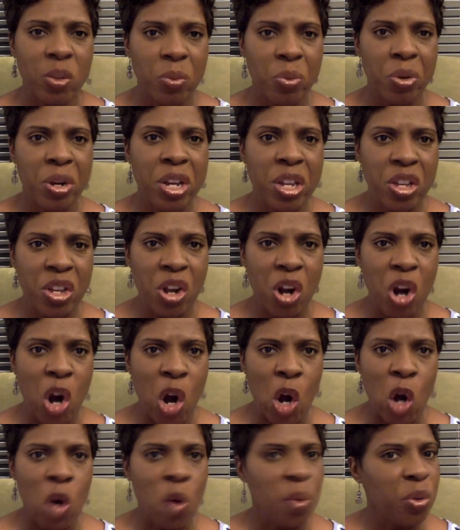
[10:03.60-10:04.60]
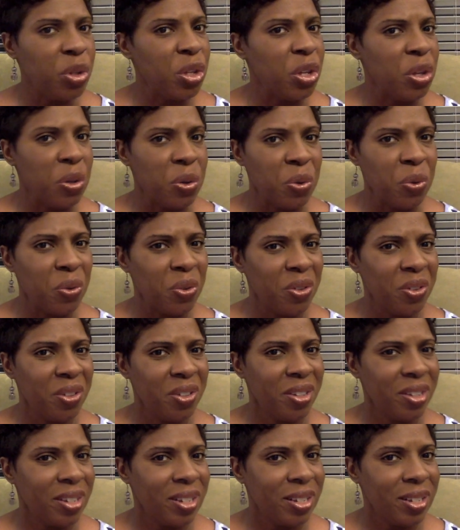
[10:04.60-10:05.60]
to bring your whole you
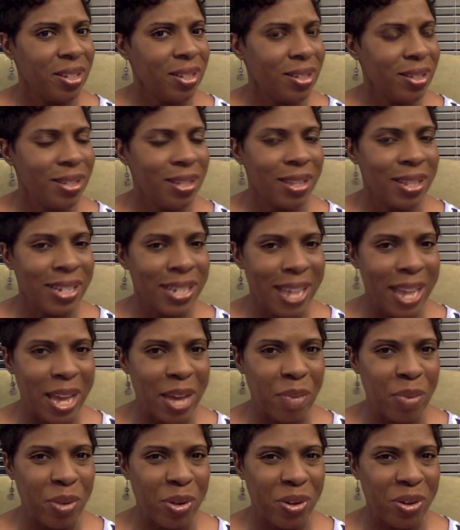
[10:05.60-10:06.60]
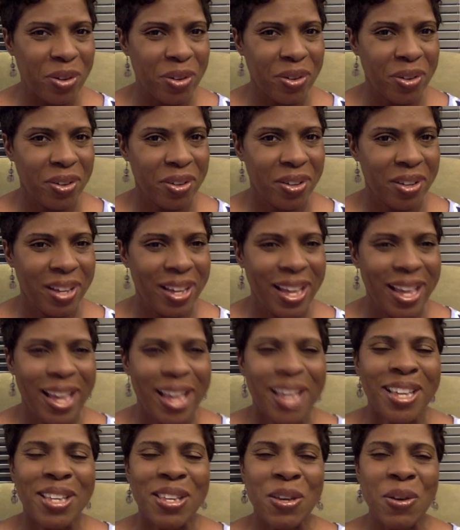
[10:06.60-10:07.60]
to the table.
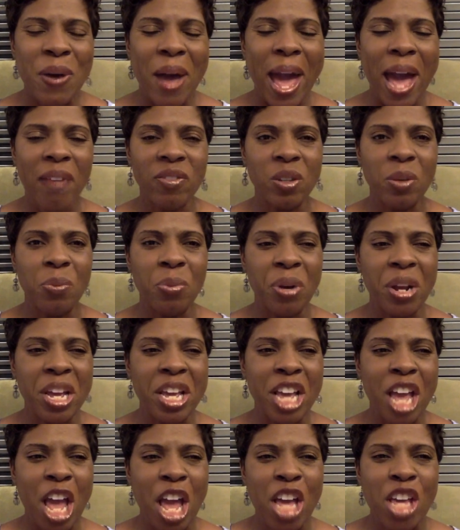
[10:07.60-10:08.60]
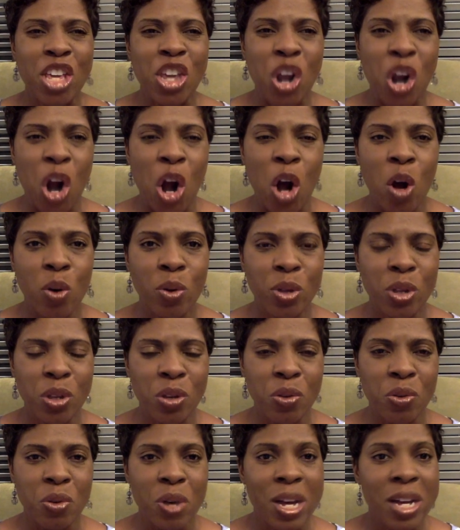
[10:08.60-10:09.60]
You have to bring your whole
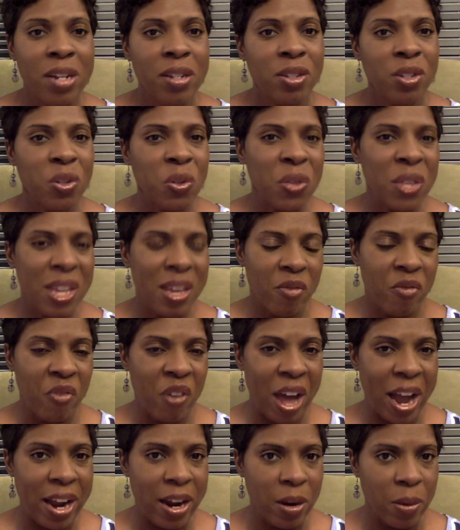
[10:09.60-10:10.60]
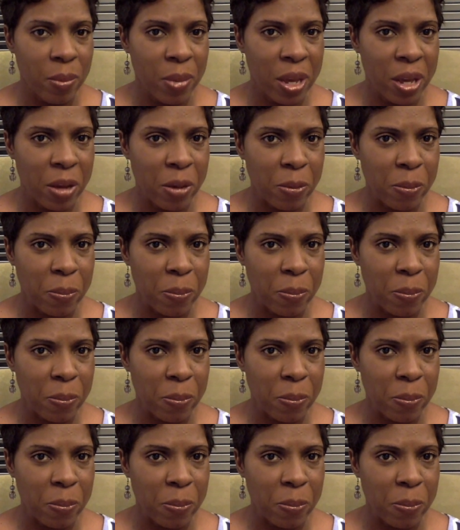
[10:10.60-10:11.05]
you to the environment.